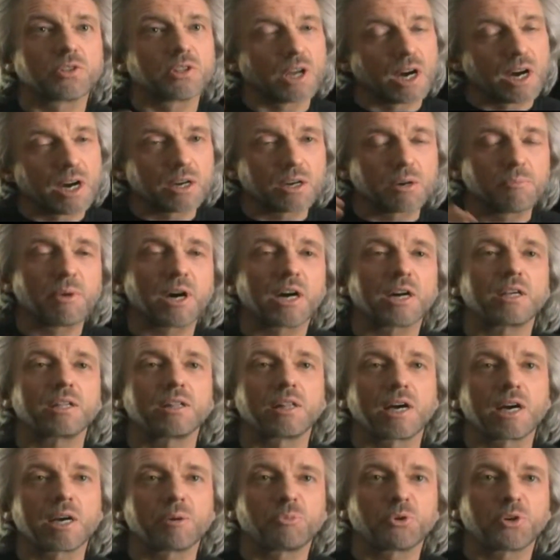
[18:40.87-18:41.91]
the Nag Hammadi
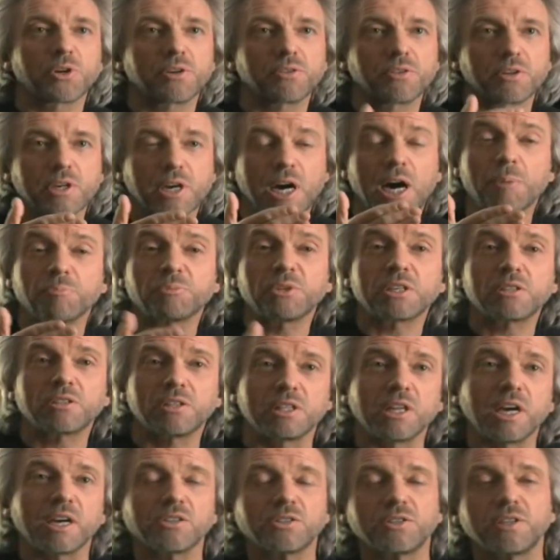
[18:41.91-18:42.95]
Library, the Coptic,
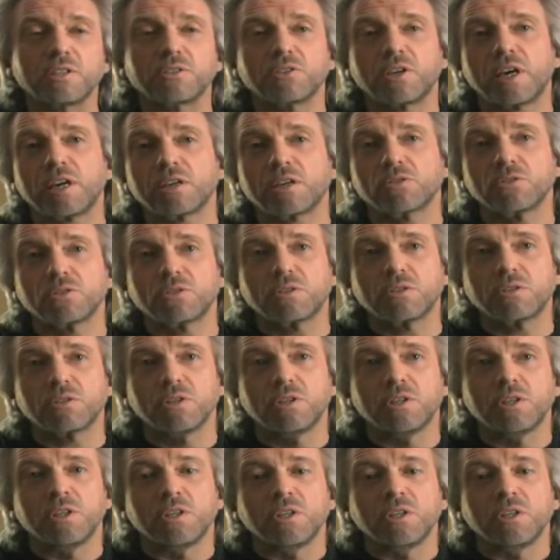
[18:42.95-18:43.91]
the Gnostic texts.